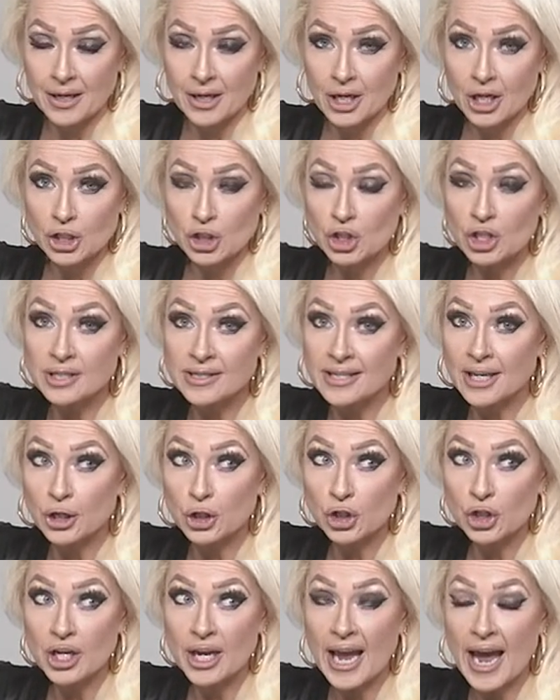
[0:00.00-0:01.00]
She said
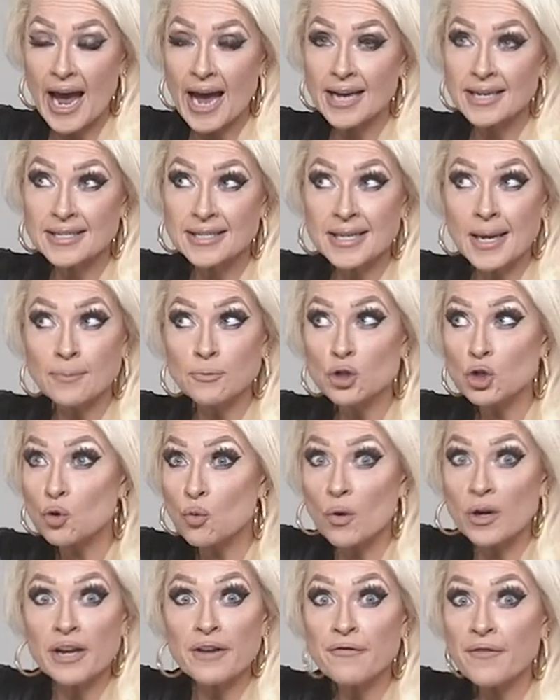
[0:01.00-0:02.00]
she has some
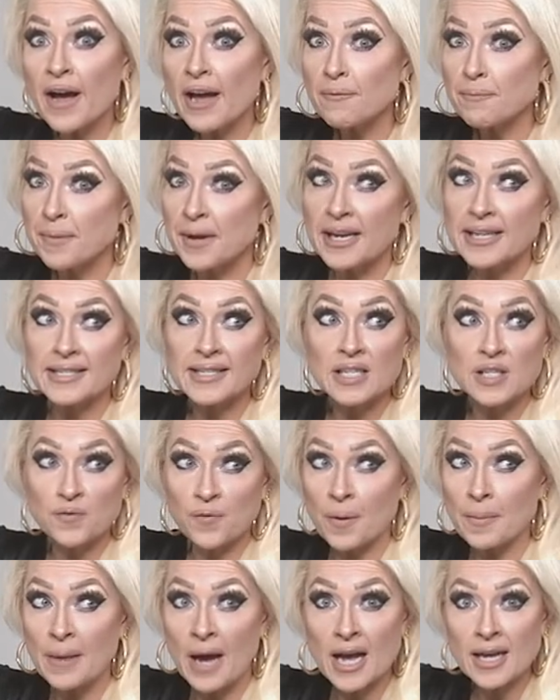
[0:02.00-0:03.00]
twenty-five pieces
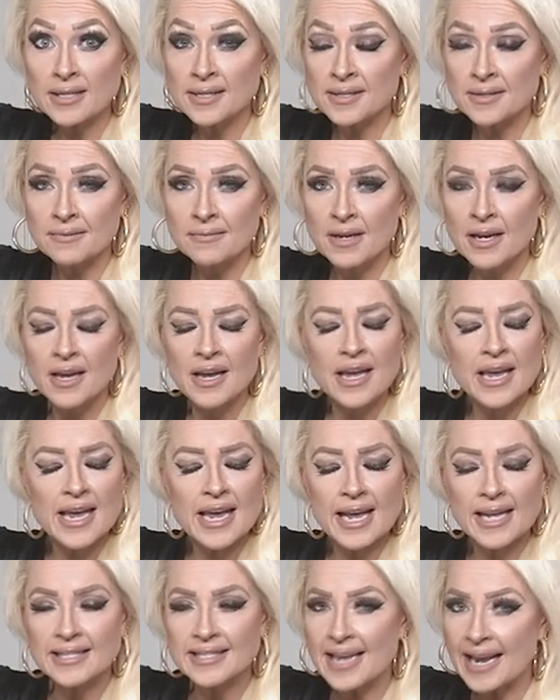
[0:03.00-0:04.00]
from us.
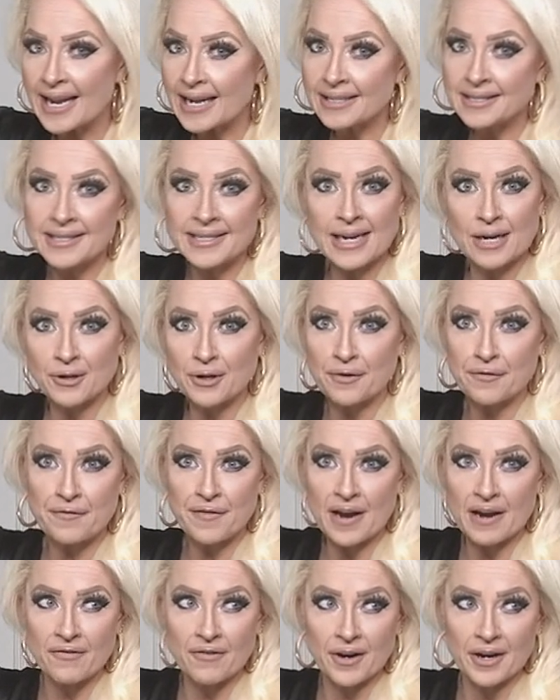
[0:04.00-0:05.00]
It's hands down her
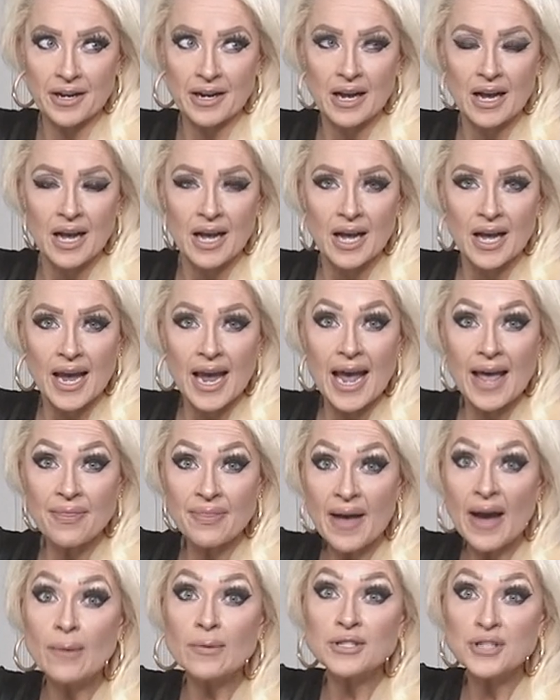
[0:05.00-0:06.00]
favorite. And
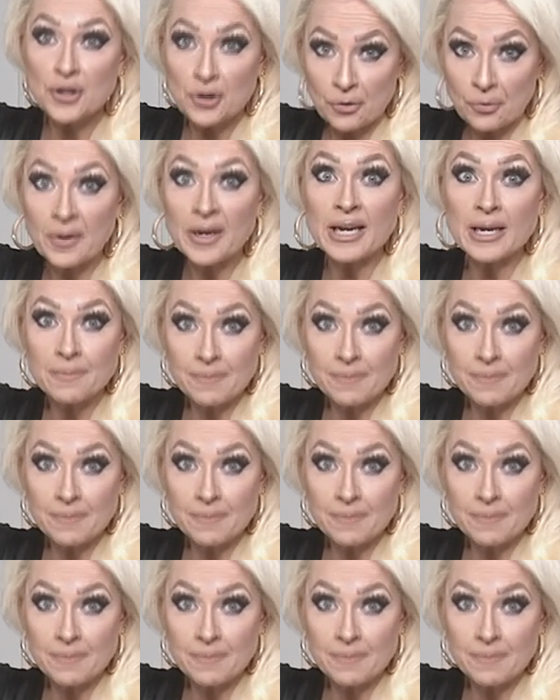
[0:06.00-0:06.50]
that was a green